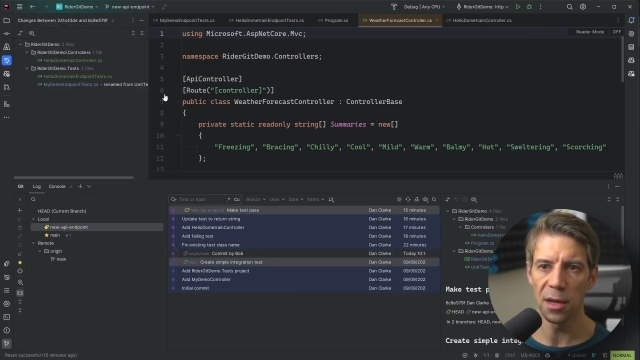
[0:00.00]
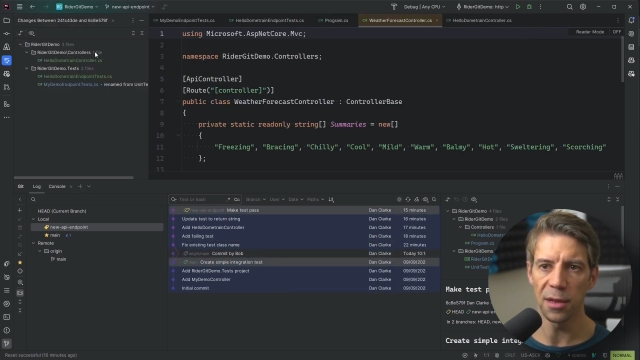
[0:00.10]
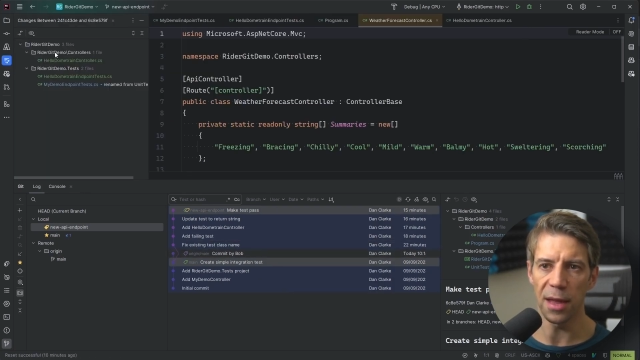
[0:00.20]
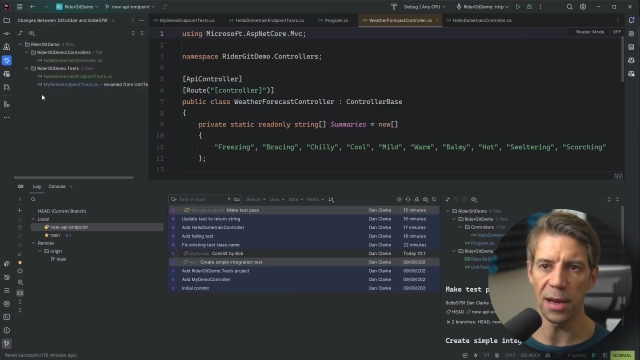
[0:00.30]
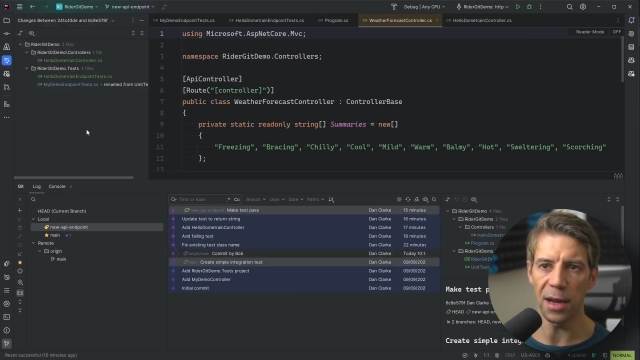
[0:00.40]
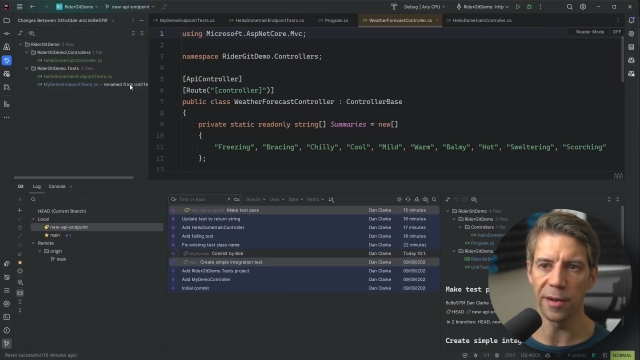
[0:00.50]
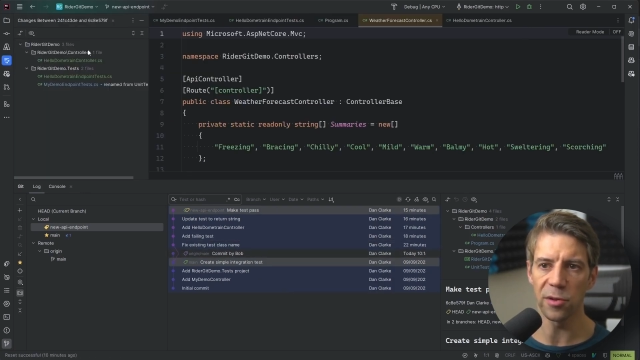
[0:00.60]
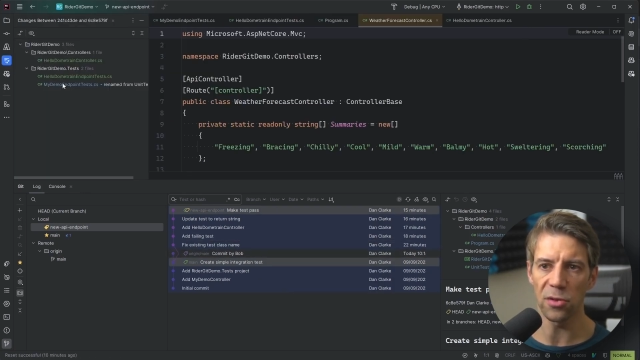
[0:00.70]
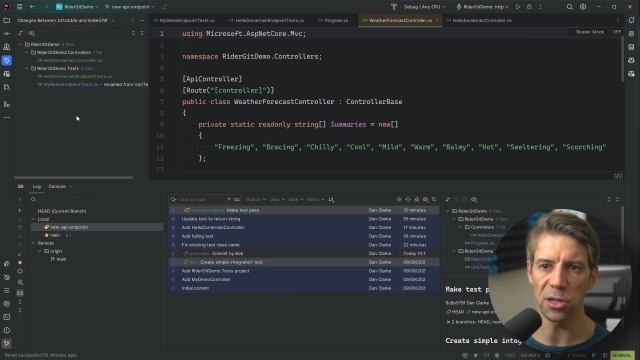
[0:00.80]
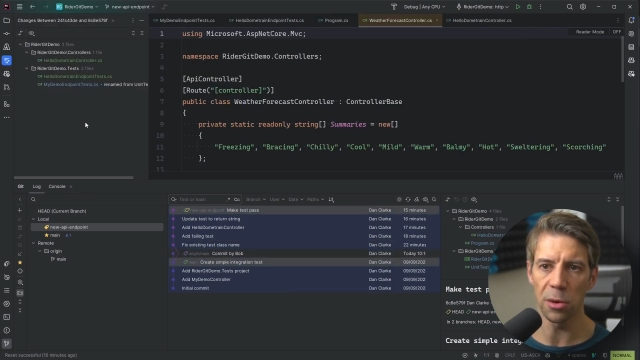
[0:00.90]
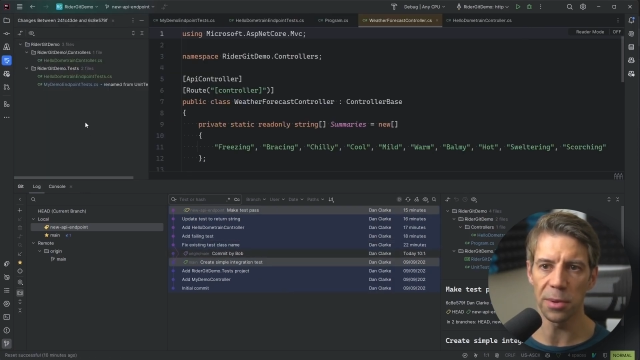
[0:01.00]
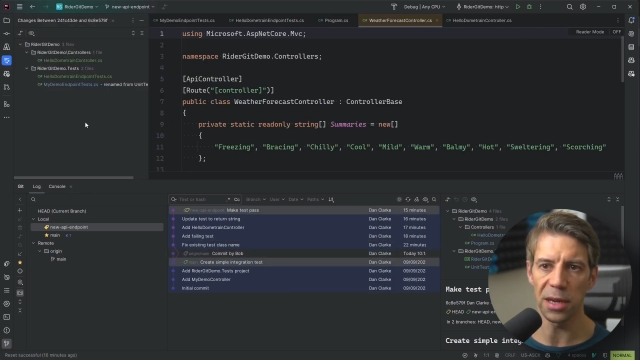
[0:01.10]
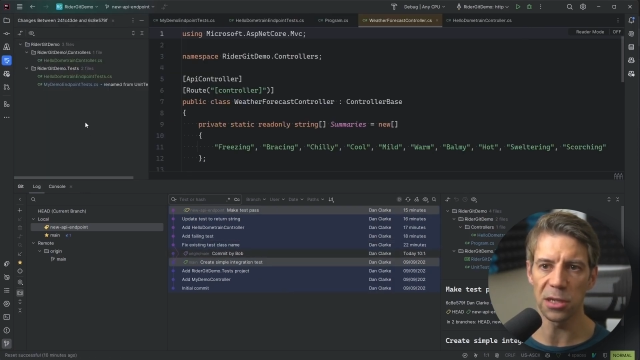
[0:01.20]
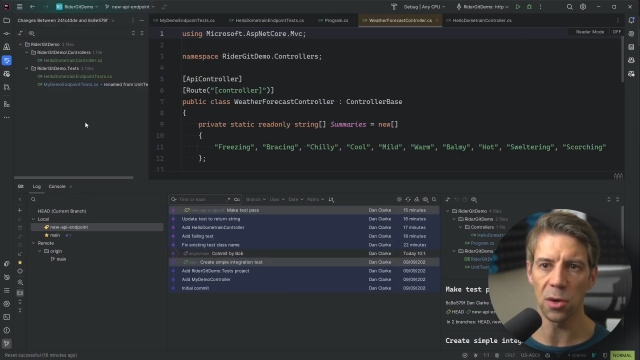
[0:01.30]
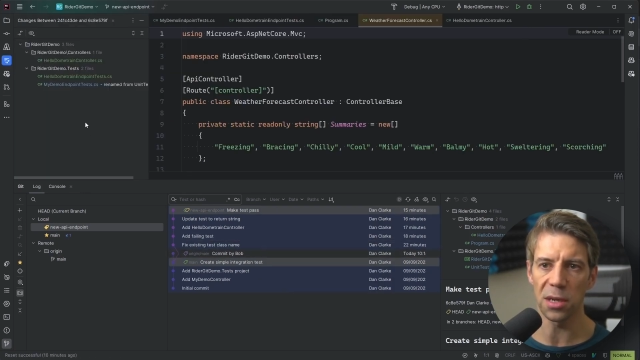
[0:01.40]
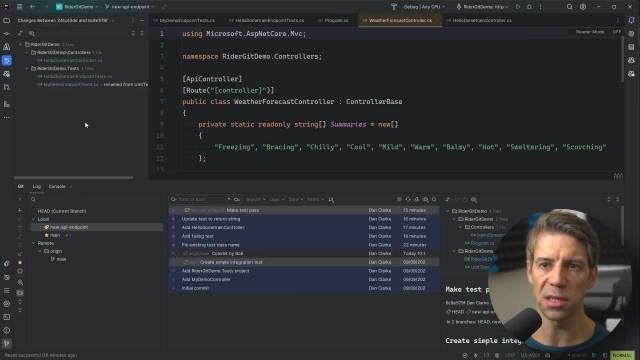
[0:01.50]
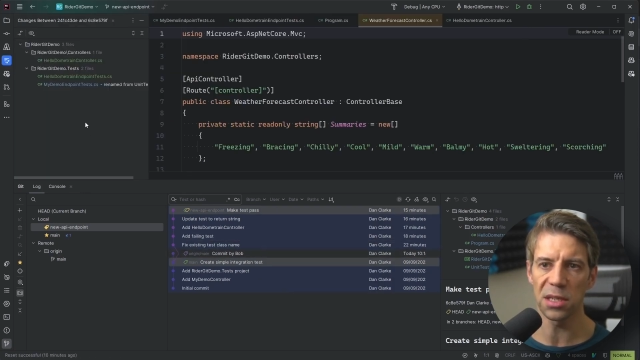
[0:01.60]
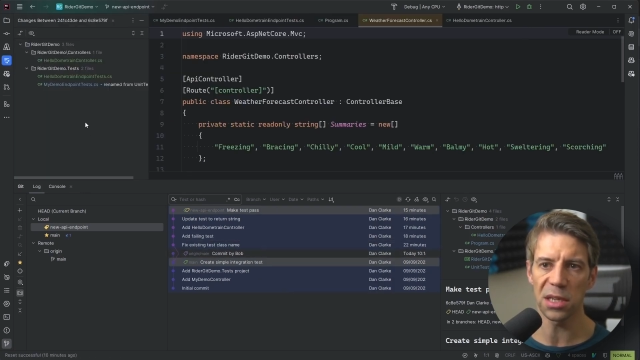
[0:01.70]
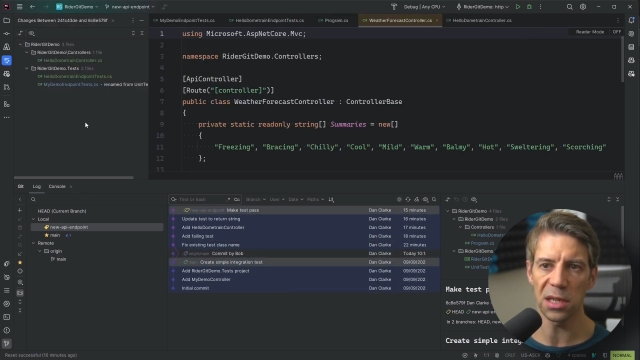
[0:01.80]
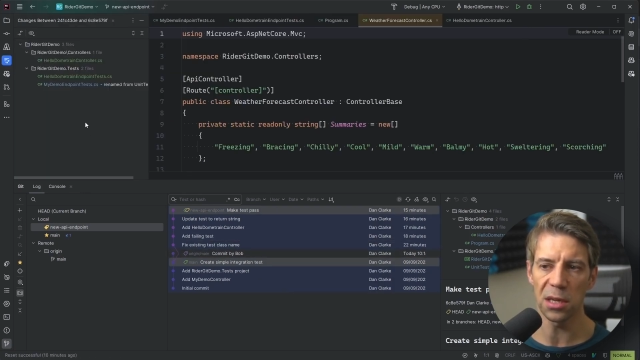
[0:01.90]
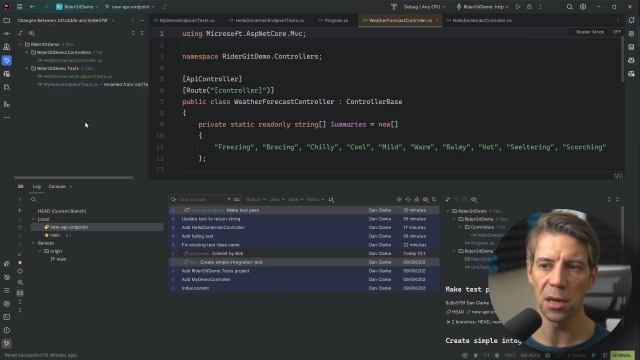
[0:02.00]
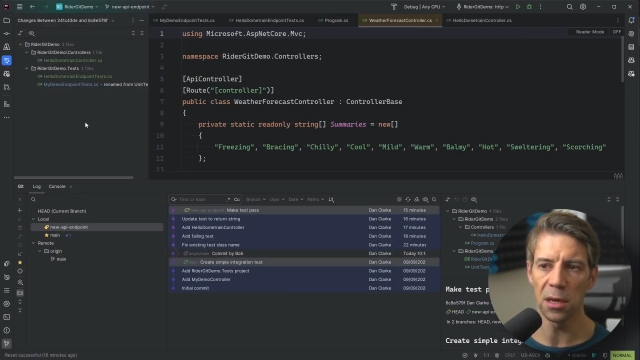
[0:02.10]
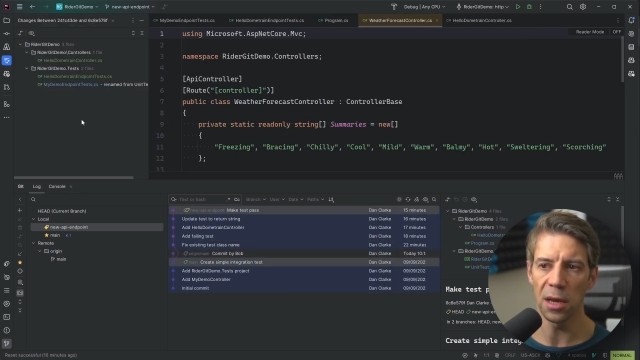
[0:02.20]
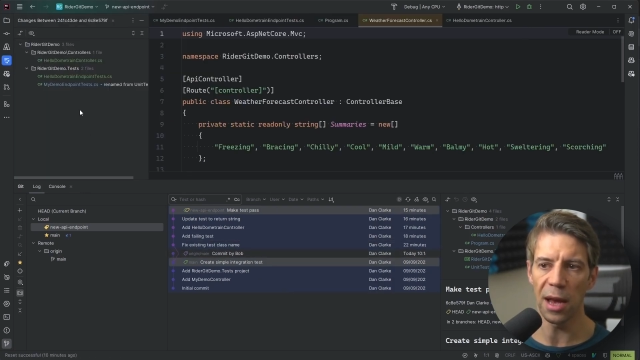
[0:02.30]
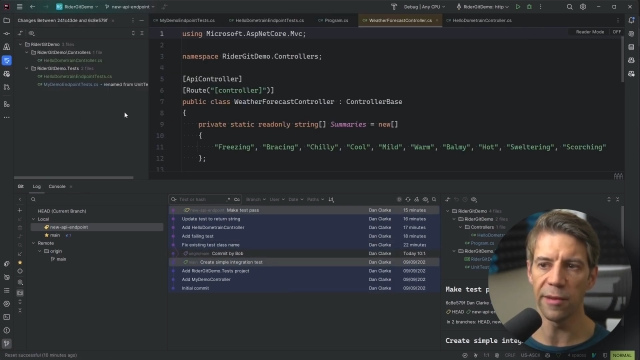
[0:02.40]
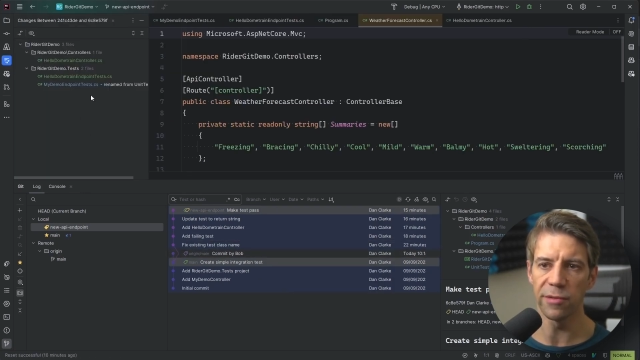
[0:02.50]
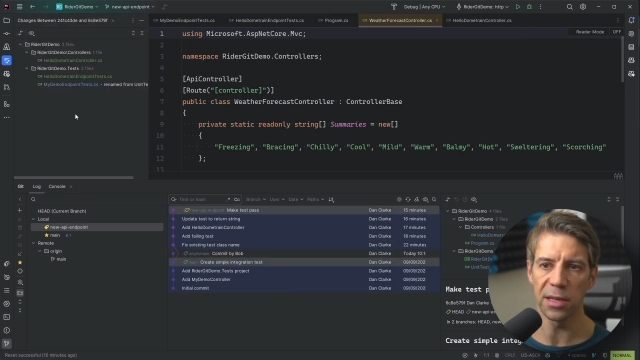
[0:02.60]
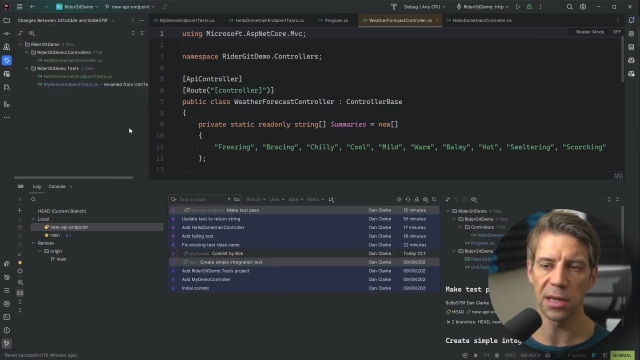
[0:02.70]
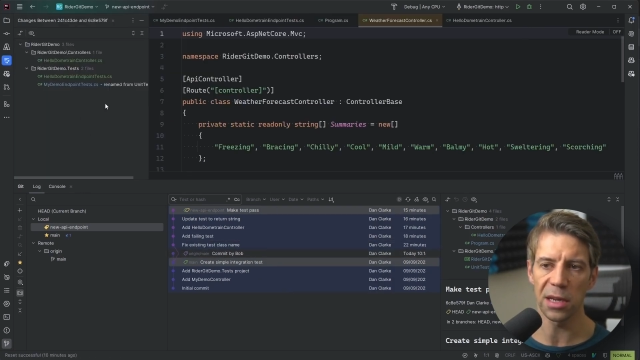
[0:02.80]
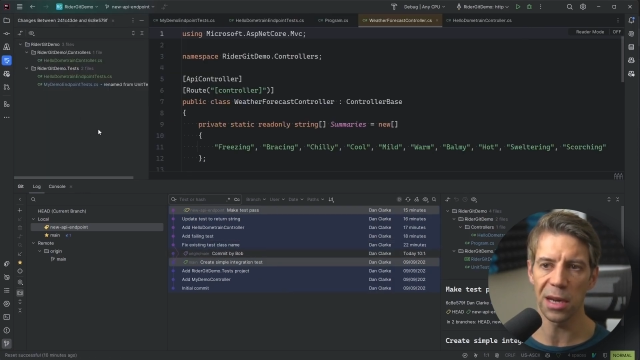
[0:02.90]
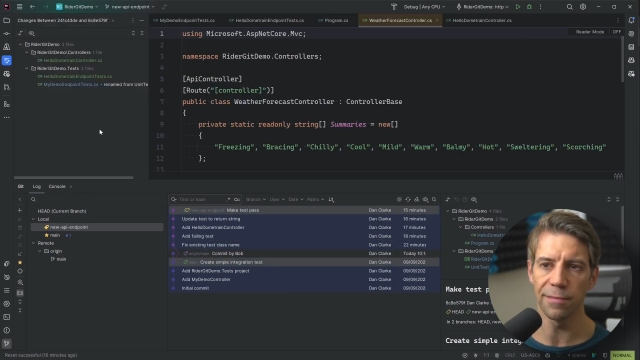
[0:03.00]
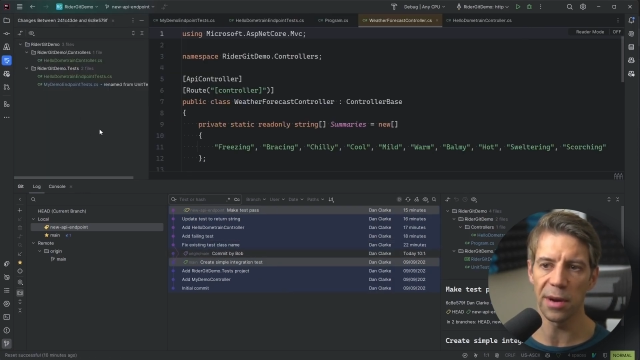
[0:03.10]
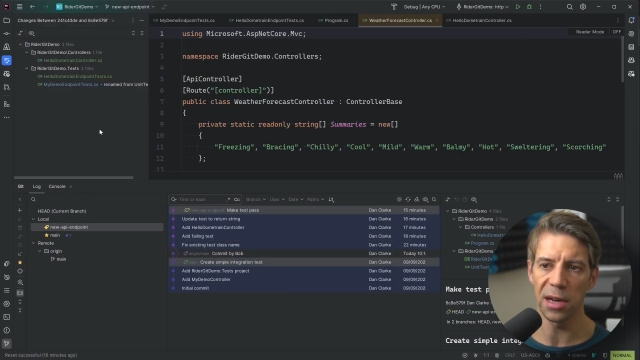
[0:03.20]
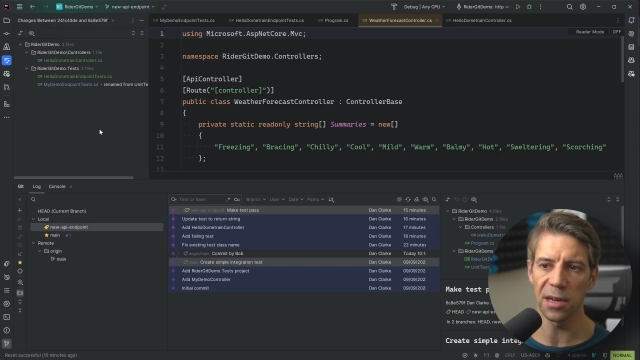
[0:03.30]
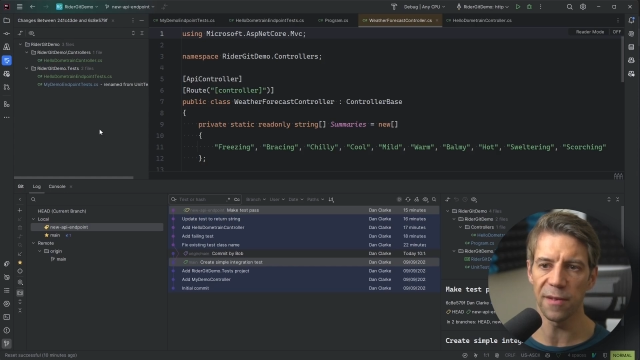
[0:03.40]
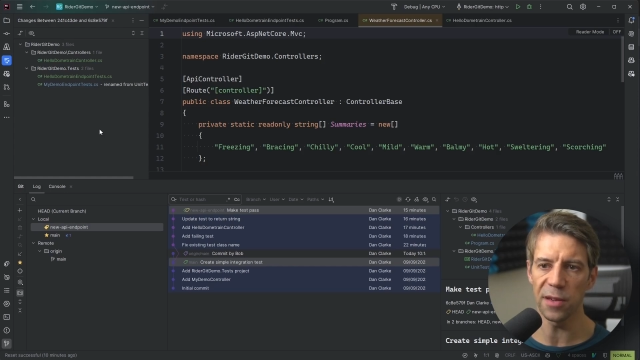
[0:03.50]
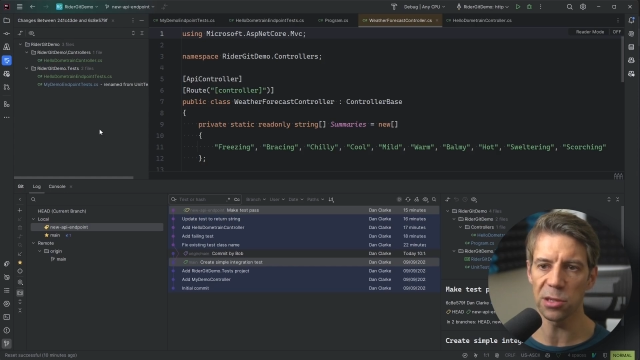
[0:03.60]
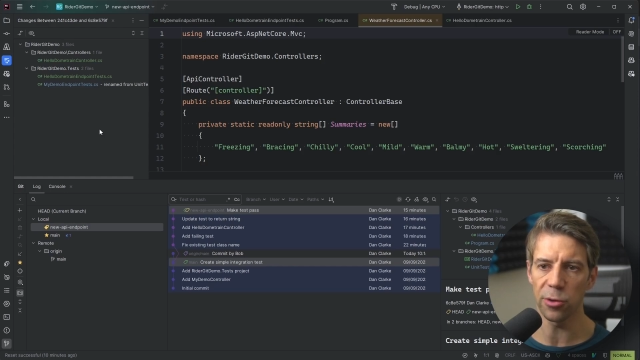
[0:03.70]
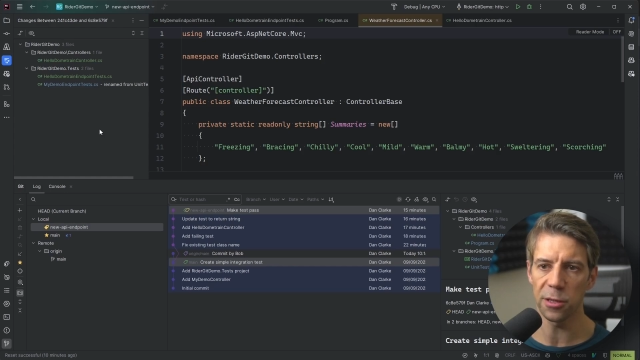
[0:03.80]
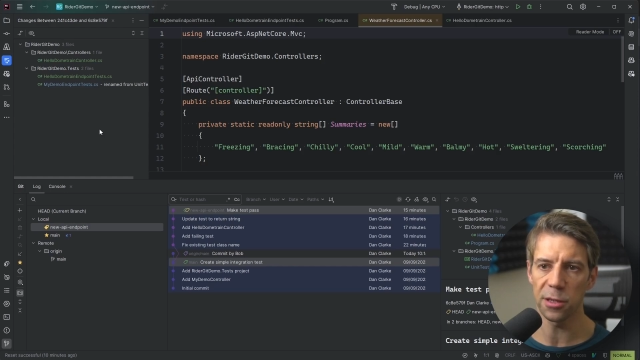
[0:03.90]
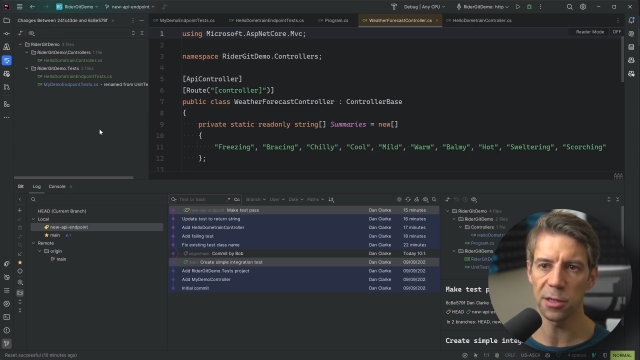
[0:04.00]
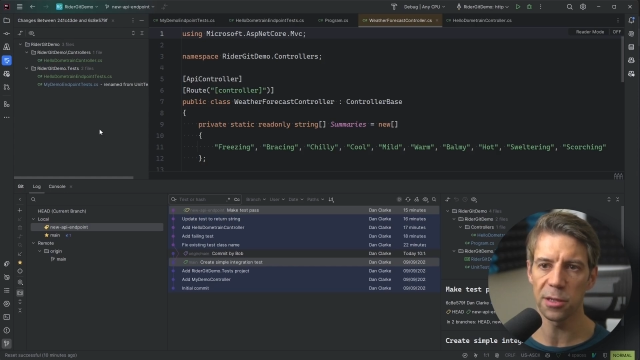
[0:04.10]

Then I've got this up here so I can see everything in my feature branch.